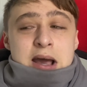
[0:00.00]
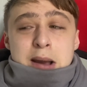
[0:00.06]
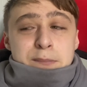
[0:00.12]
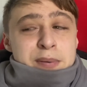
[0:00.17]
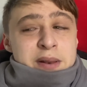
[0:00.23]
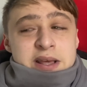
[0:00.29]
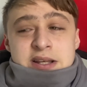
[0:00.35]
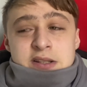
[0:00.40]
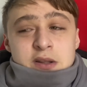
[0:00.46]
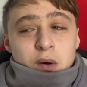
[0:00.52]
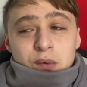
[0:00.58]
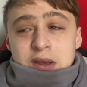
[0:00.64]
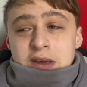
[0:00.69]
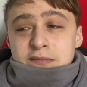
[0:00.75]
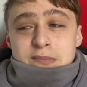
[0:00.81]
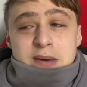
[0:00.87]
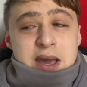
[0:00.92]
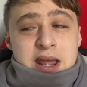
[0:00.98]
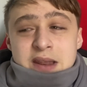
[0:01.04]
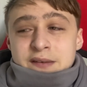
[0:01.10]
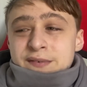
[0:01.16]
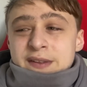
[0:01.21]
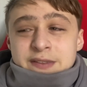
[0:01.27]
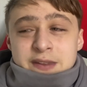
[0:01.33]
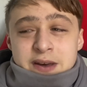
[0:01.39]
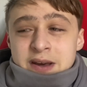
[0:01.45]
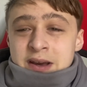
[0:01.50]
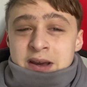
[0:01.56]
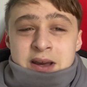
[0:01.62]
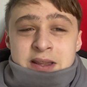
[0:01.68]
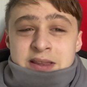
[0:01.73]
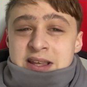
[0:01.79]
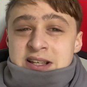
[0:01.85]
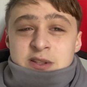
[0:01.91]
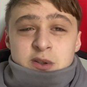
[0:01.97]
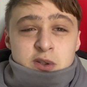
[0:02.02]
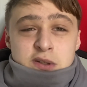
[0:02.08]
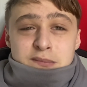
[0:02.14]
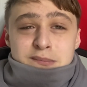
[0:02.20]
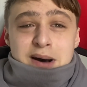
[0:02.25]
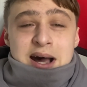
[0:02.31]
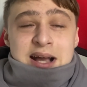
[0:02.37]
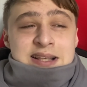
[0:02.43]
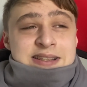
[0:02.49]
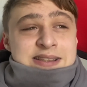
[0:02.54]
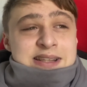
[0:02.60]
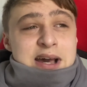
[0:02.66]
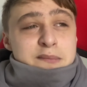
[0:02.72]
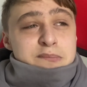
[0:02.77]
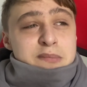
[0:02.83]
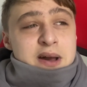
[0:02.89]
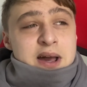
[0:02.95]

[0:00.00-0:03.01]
Please don't give me anything that this doesn't matter to them.